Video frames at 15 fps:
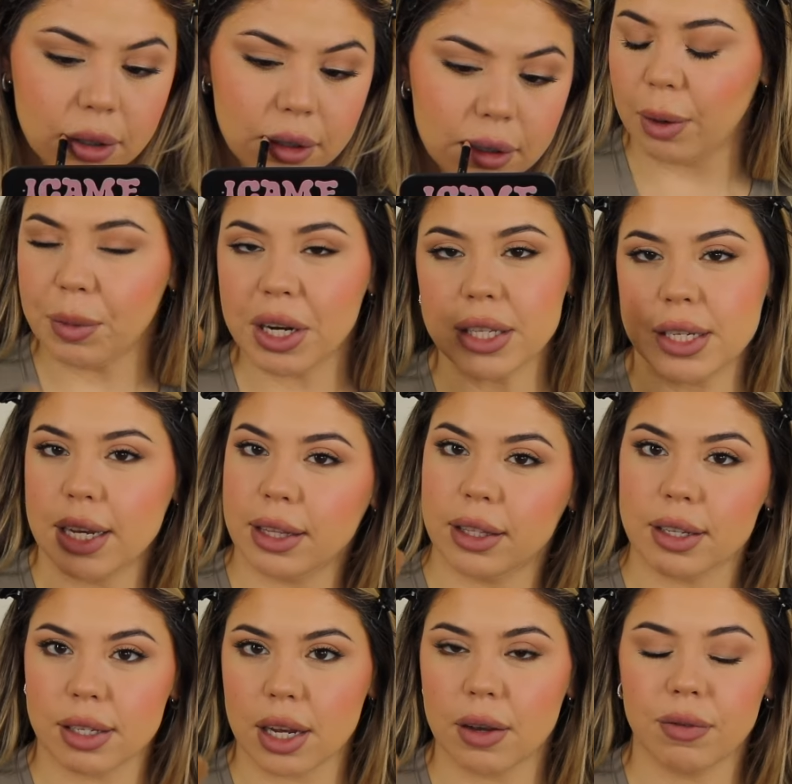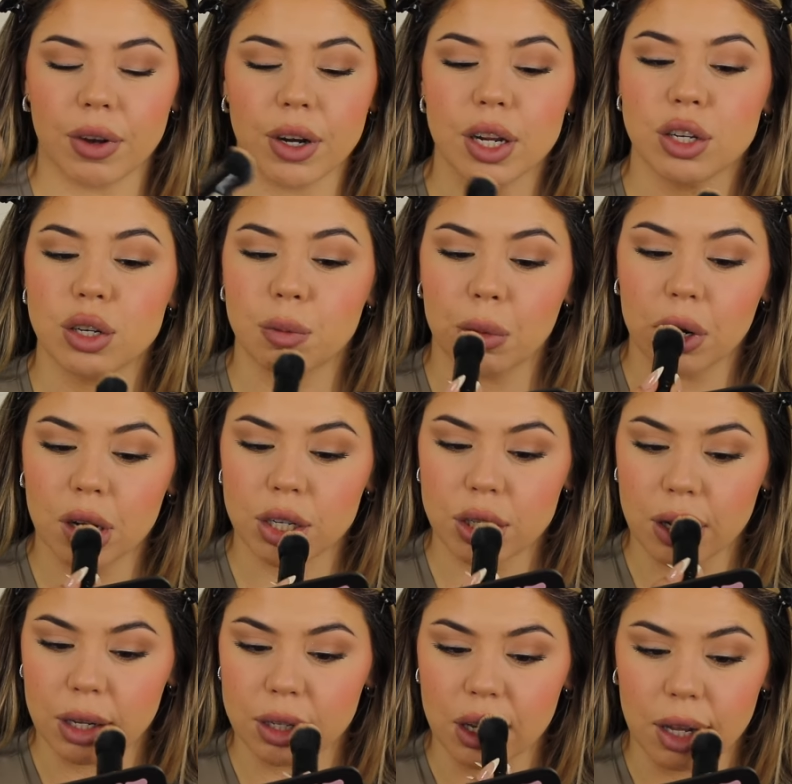I'm gonna take the same foundation brush,
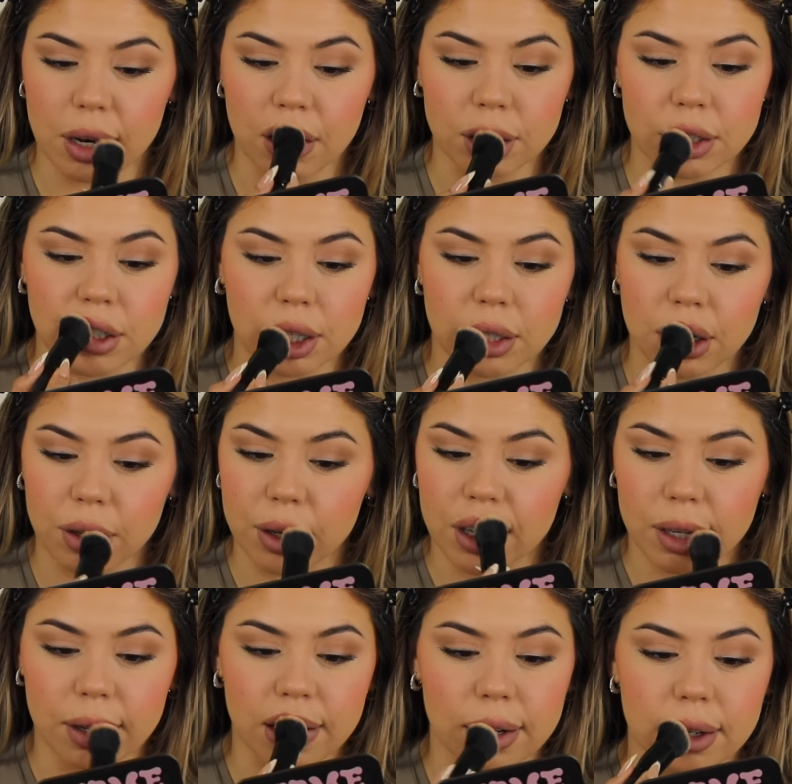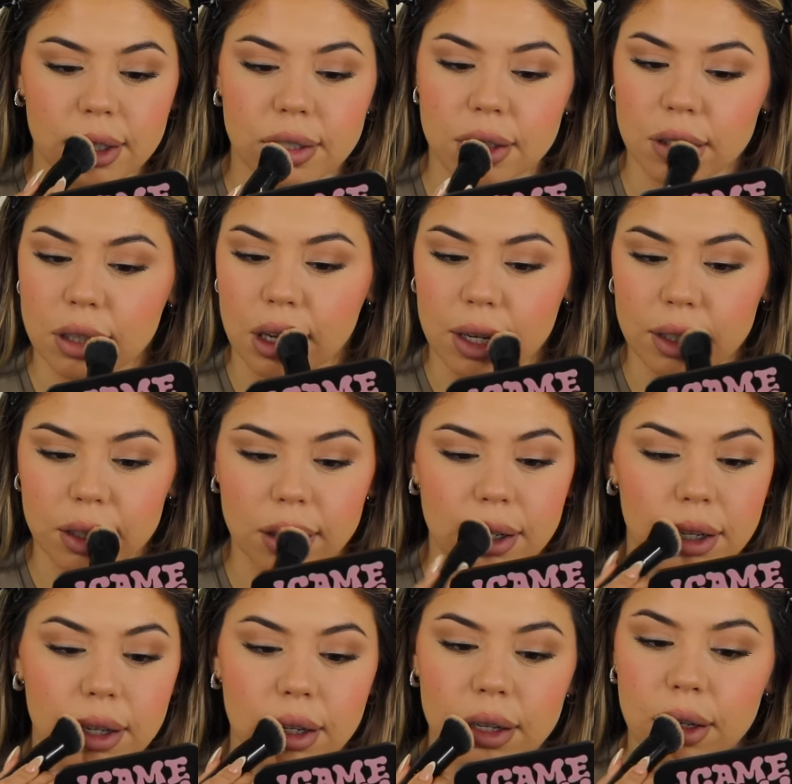and then I'm just gonna go ahead and just
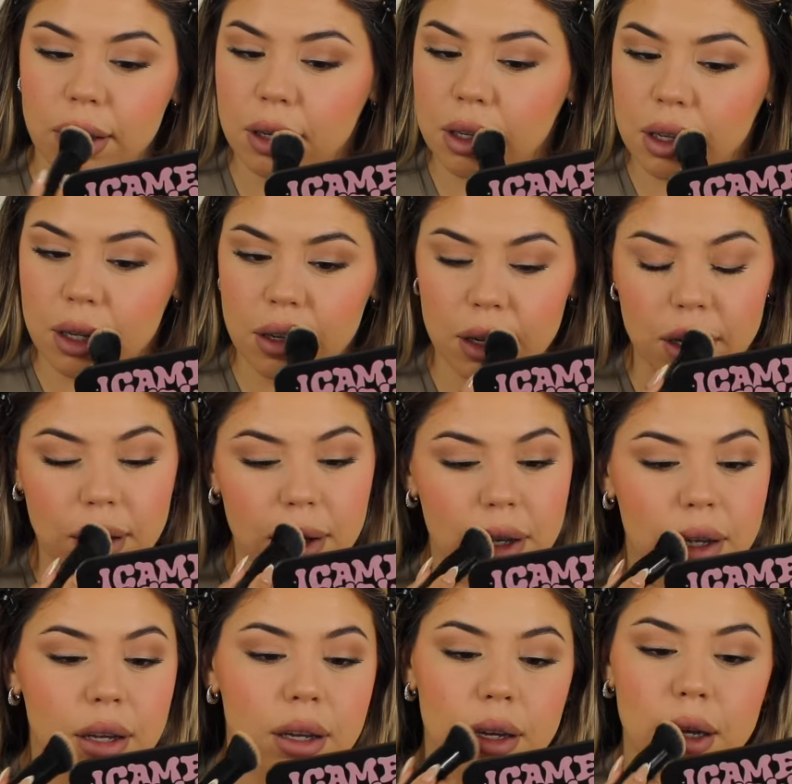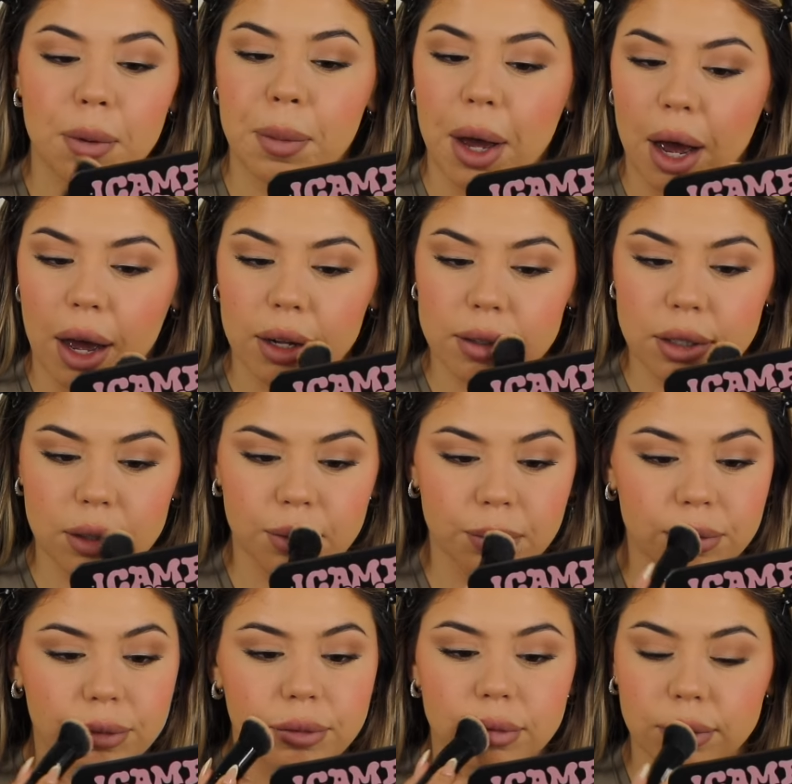lightly pat
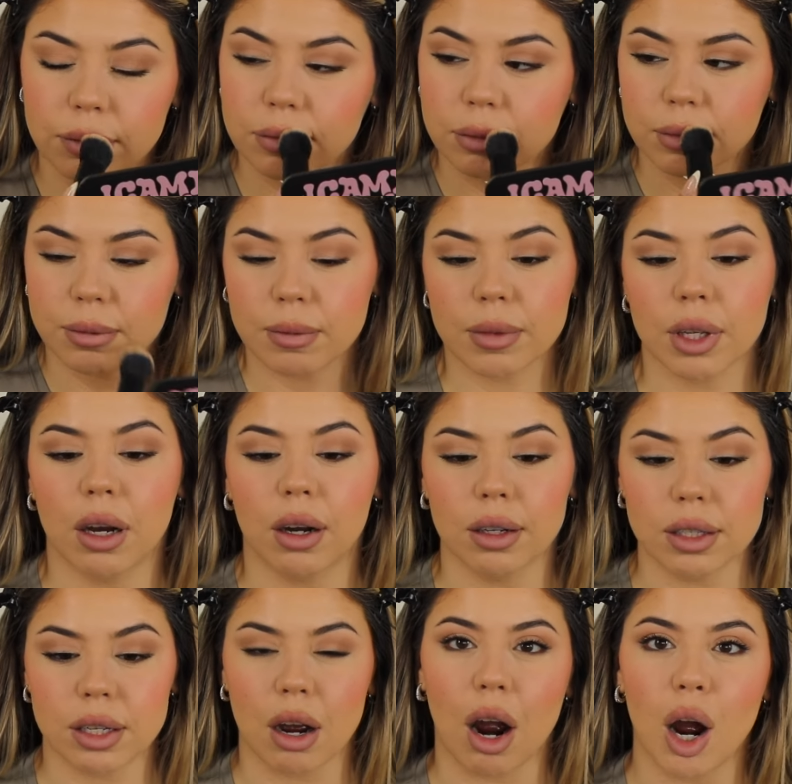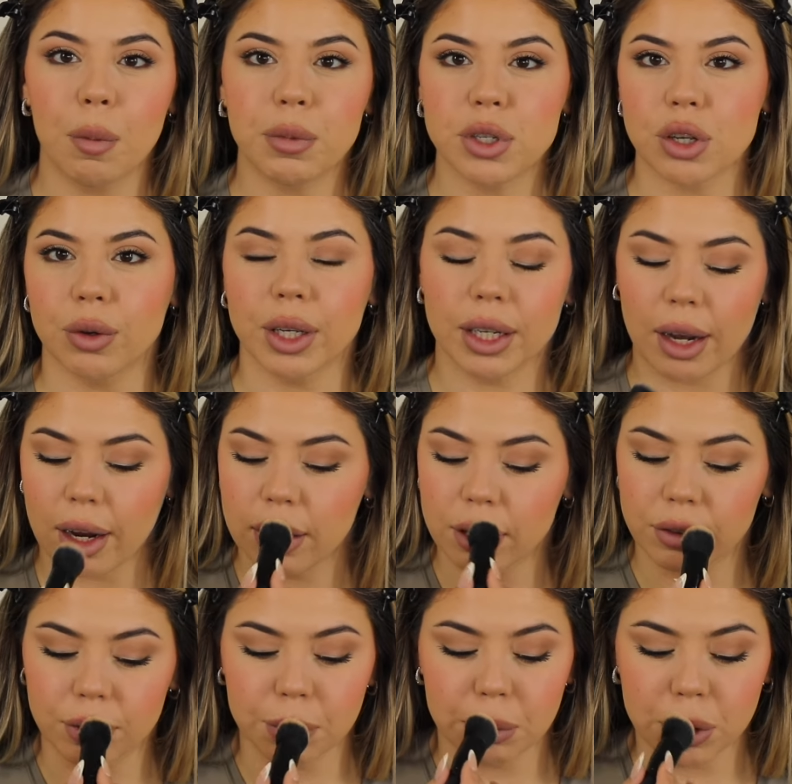on top so it kind
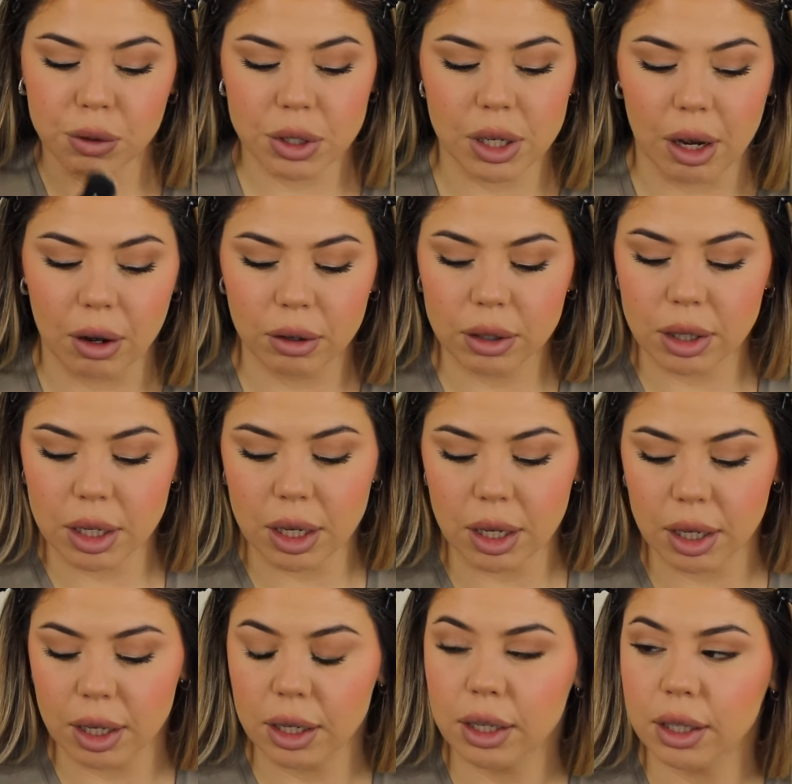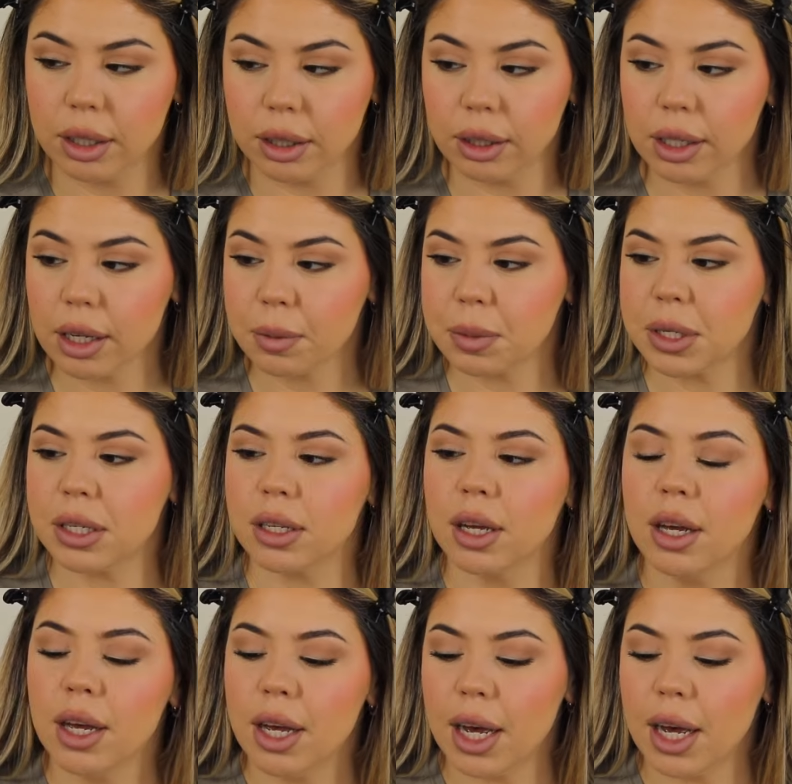of mutes out the lips.